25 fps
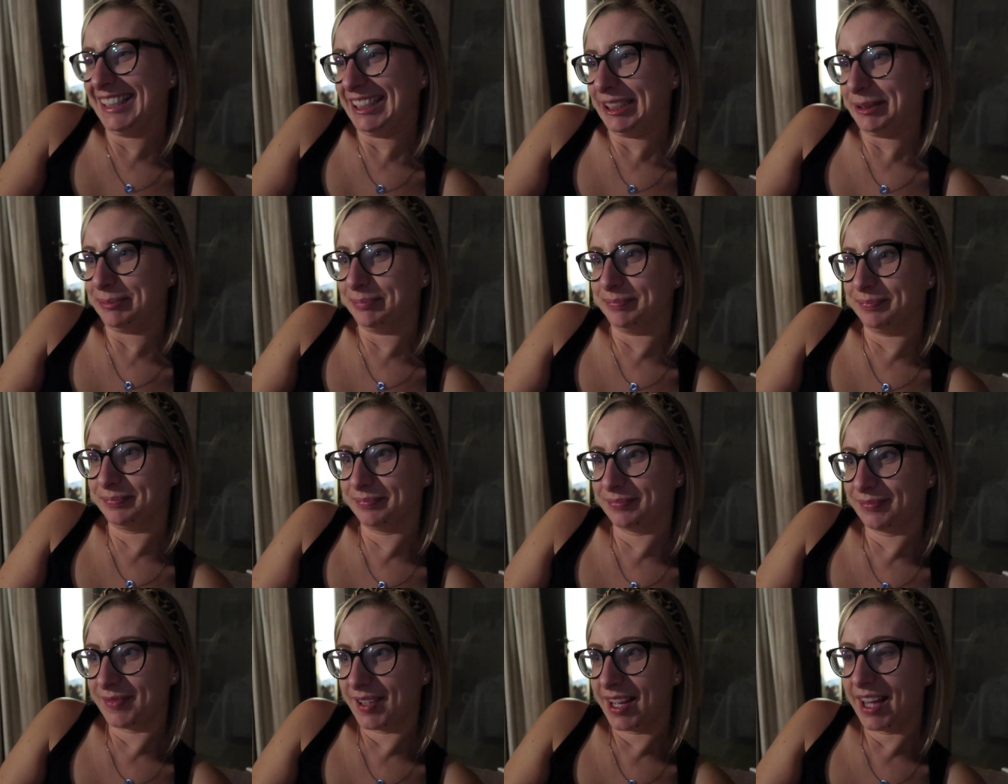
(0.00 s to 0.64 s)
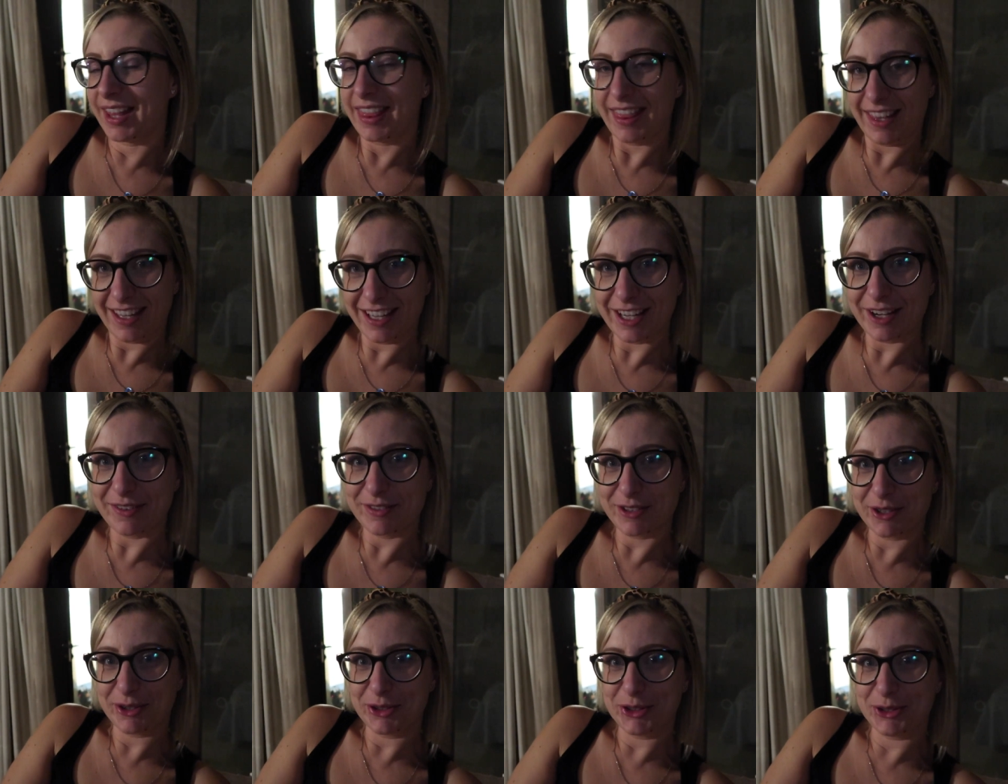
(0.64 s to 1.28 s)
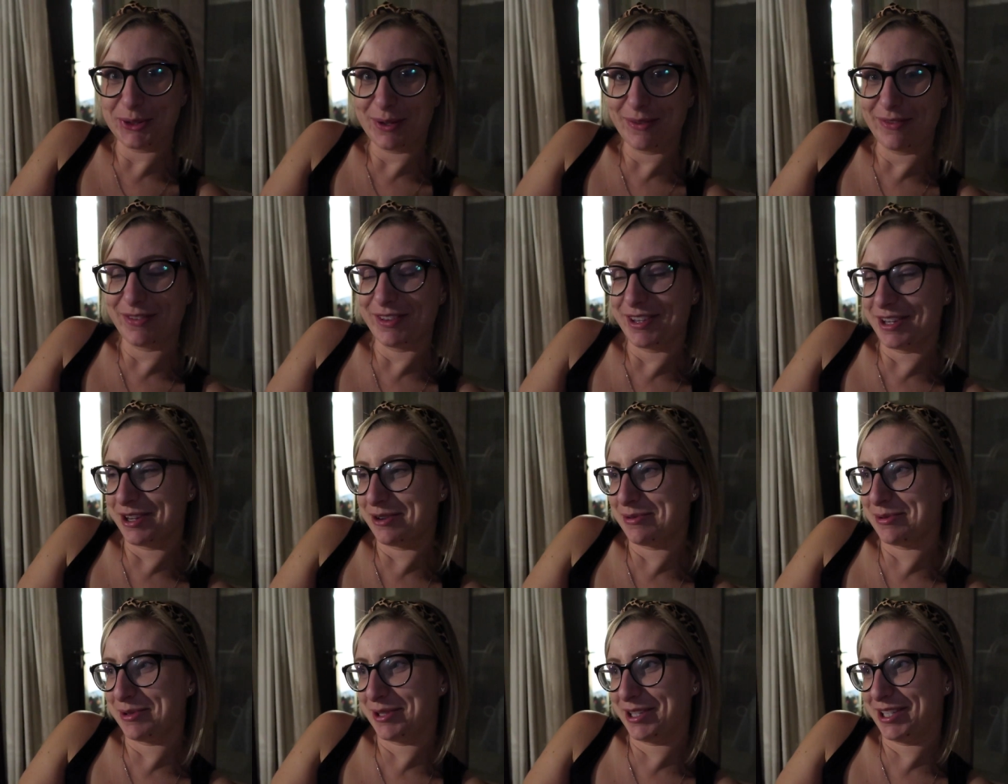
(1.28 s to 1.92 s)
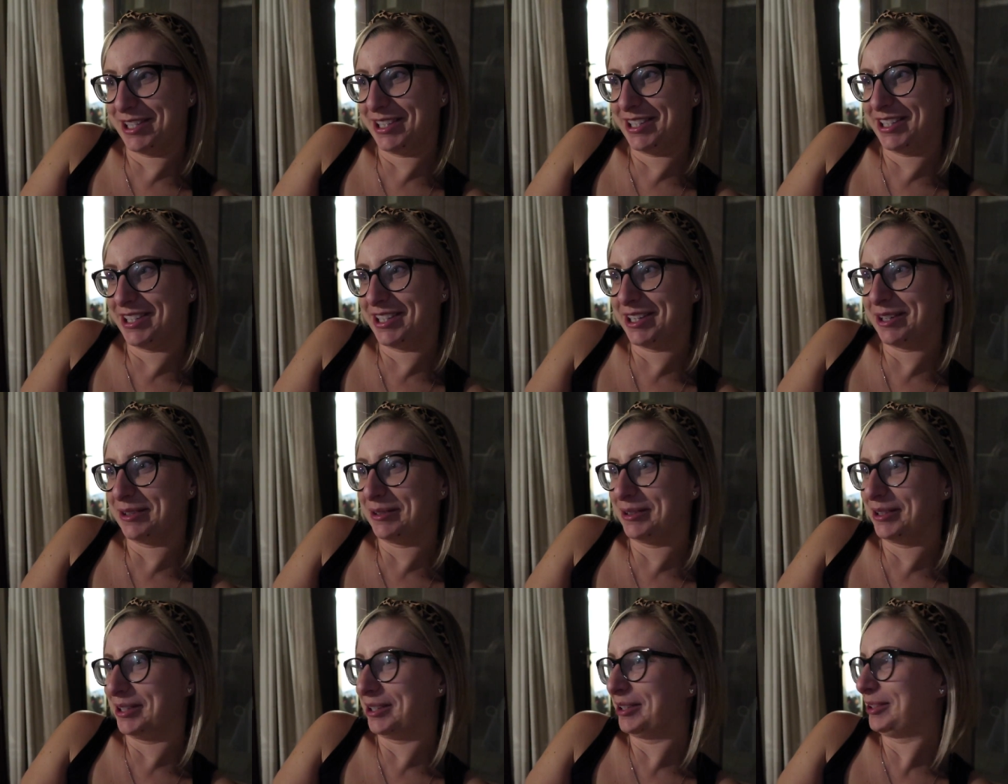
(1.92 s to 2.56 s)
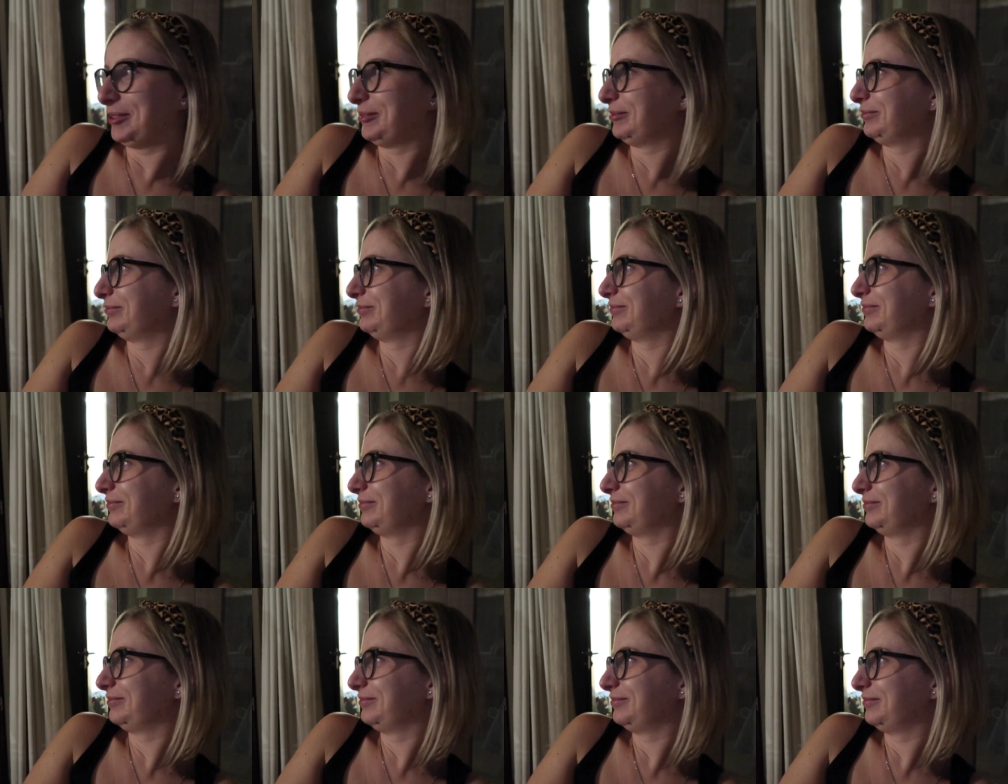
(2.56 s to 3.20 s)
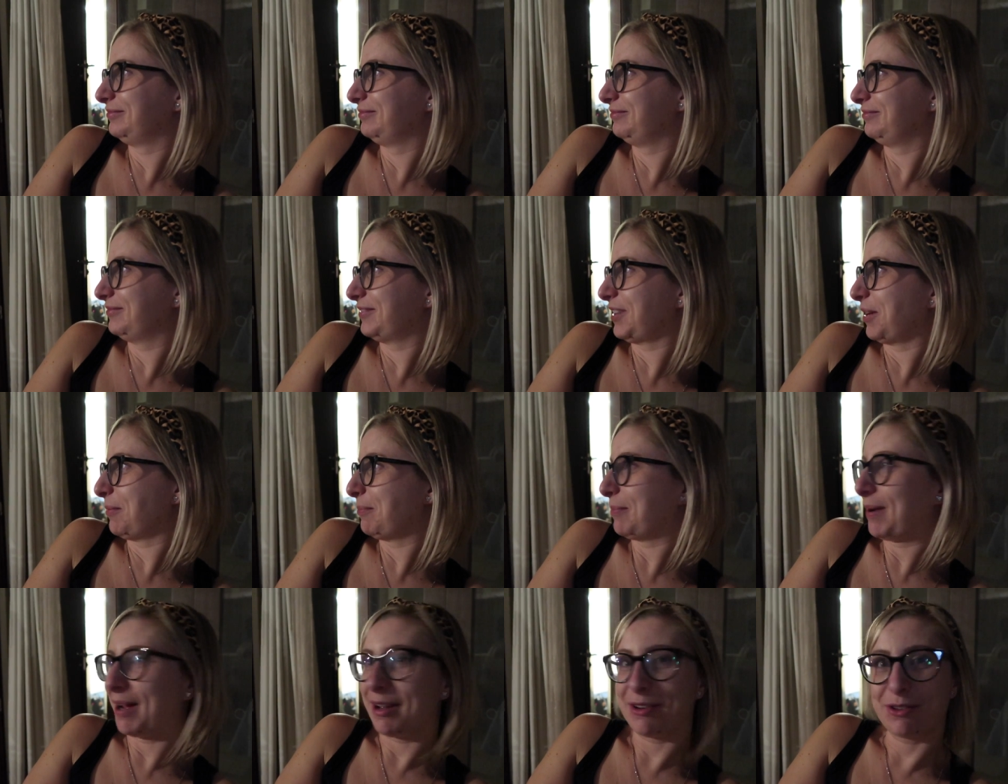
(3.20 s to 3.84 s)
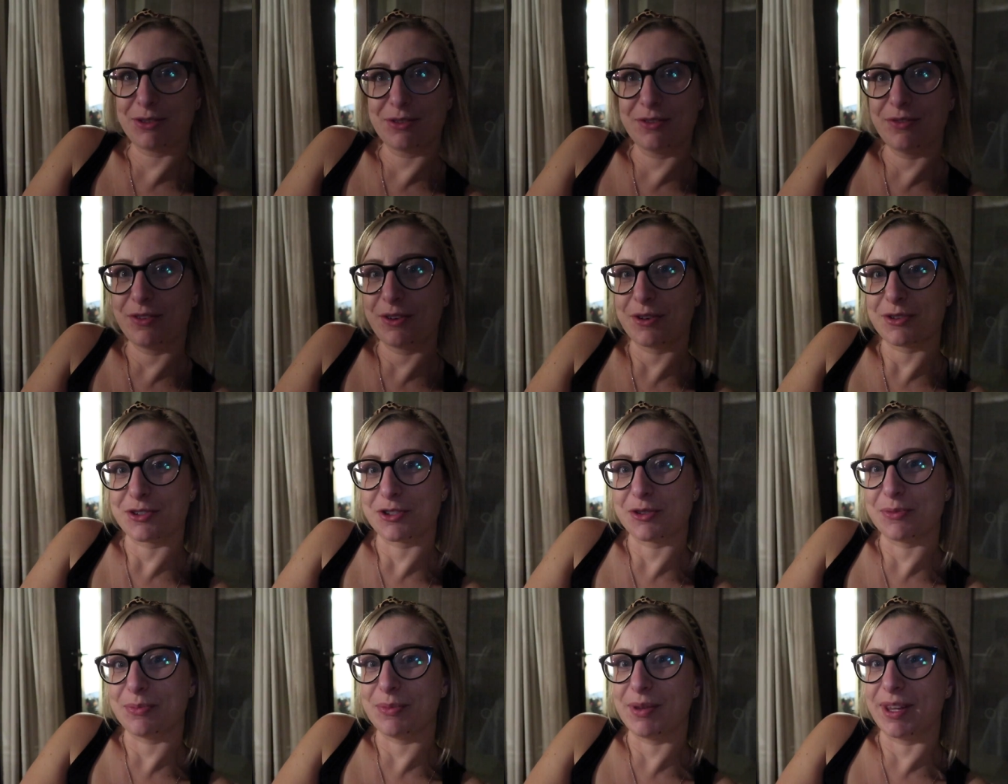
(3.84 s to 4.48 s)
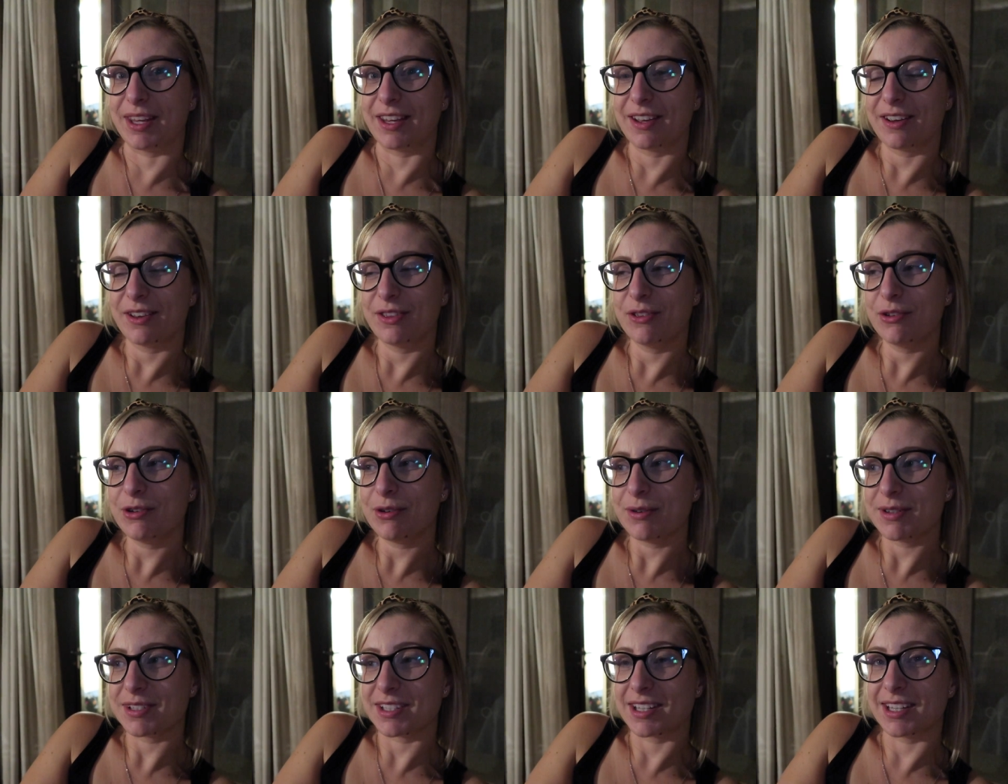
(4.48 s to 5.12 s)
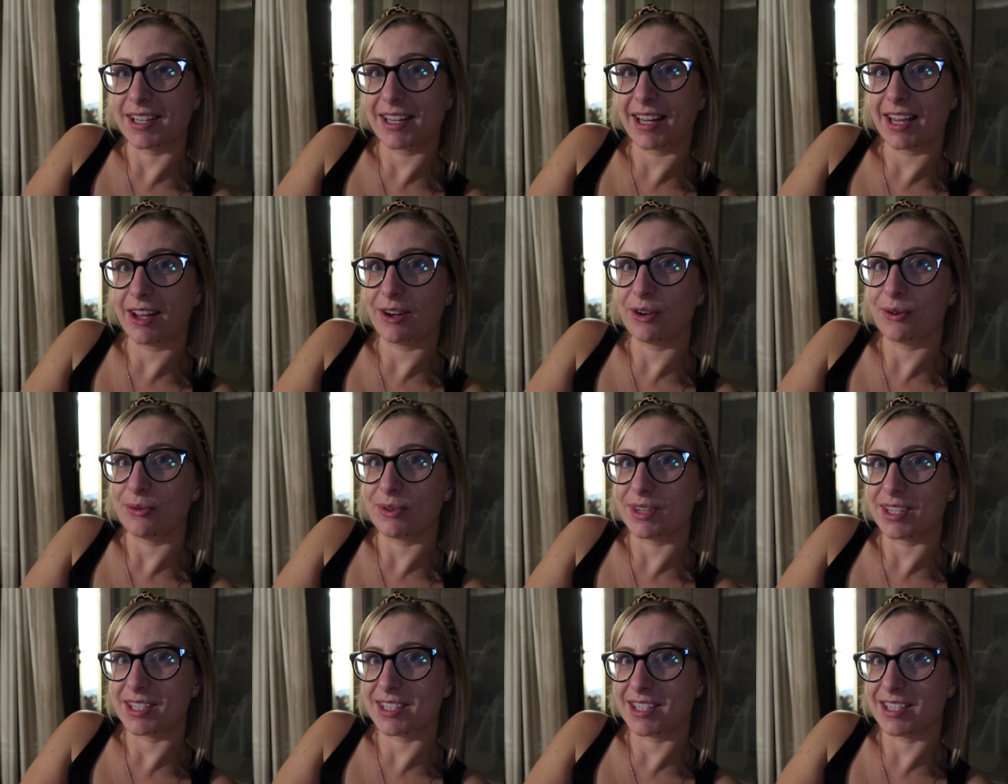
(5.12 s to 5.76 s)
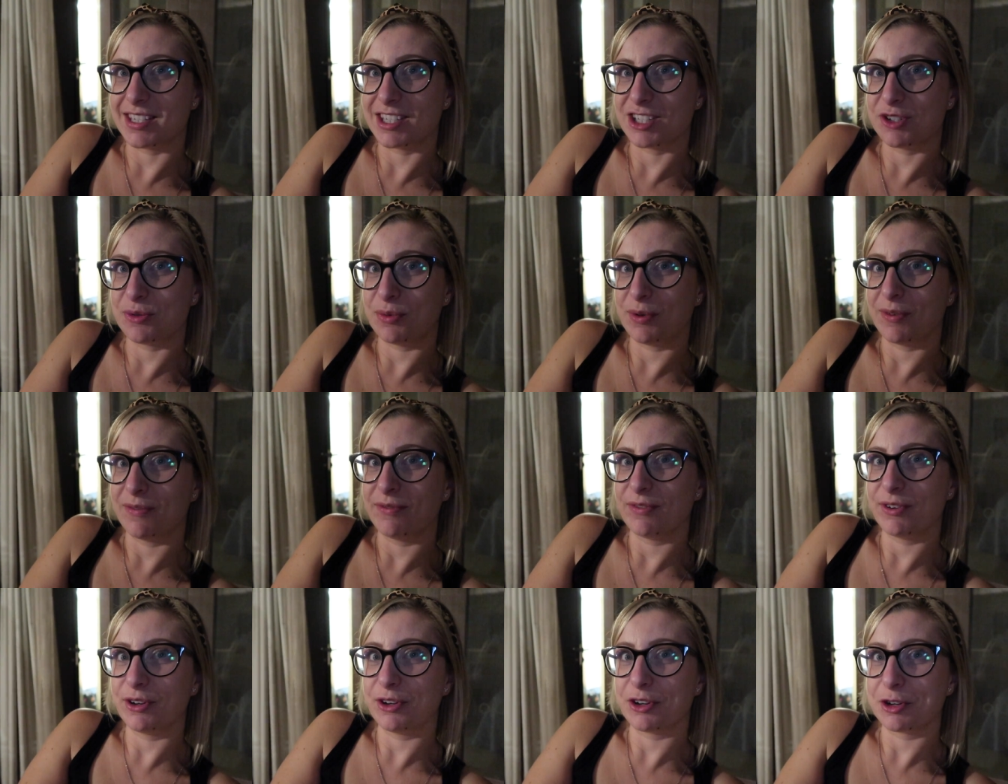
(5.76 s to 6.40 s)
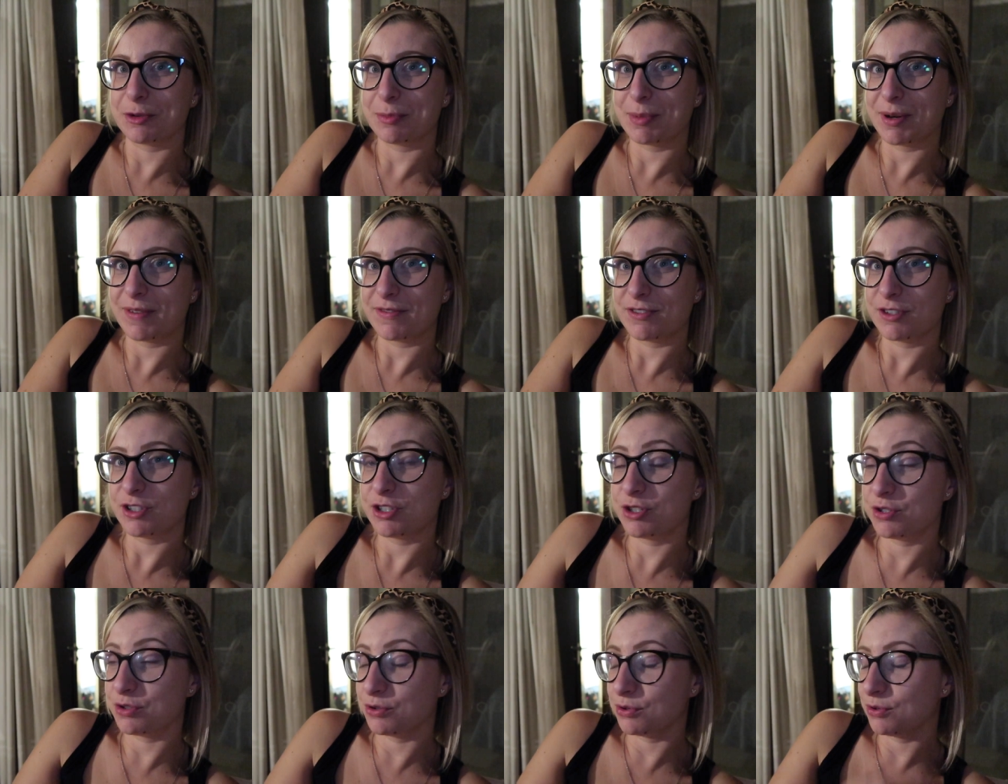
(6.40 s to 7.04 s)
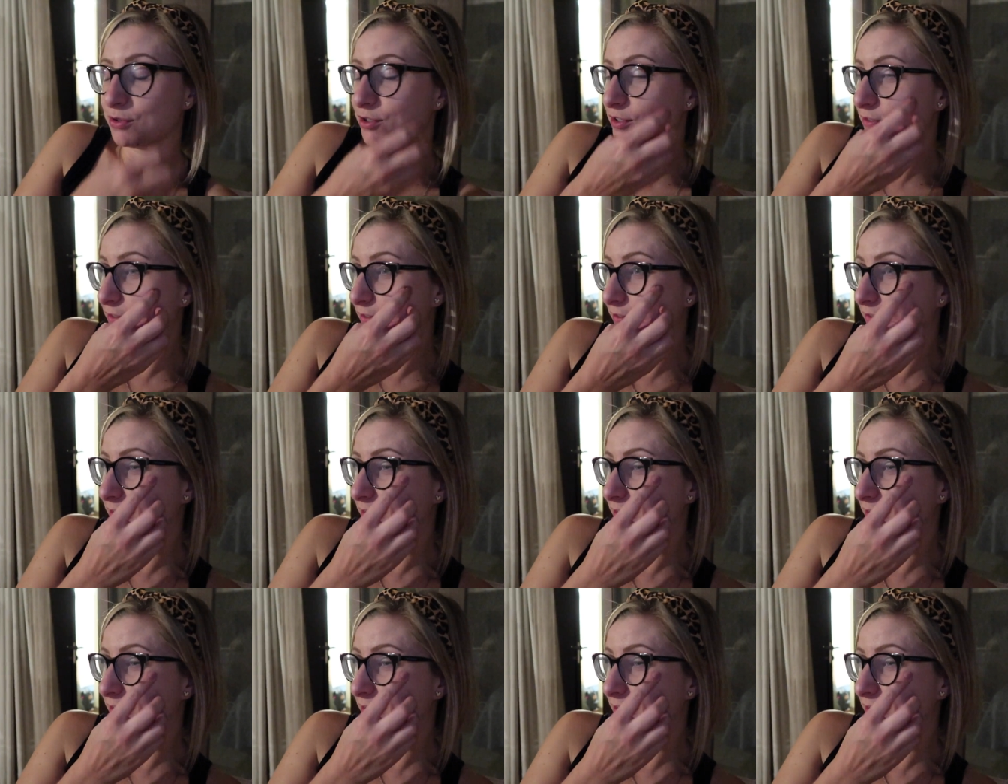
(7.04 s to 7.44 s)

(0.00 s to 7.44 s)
um, I think I've told you everything I wanted to tell you. I'm bound to forgot something. I thought I was going to get all this into one vlog, but I've just talked for